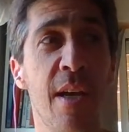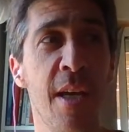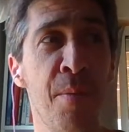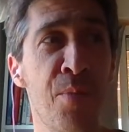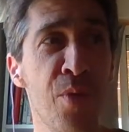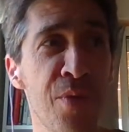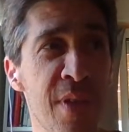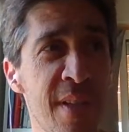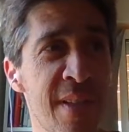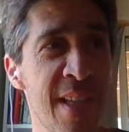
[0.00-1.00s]

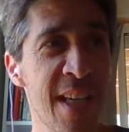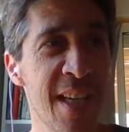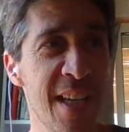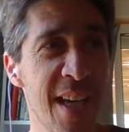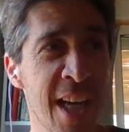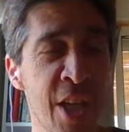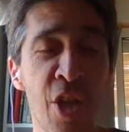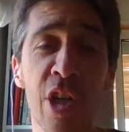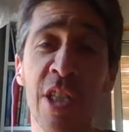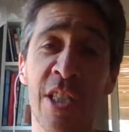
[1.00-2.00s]
improving the
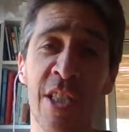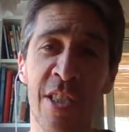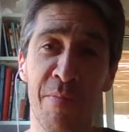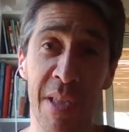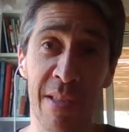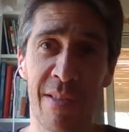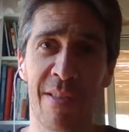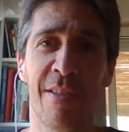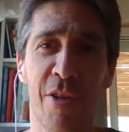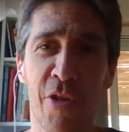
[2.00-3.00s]
acknowledgement
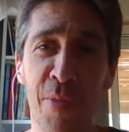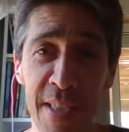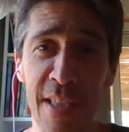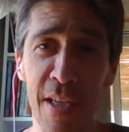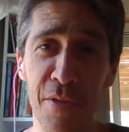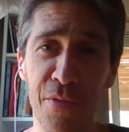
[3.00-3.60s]
of myself.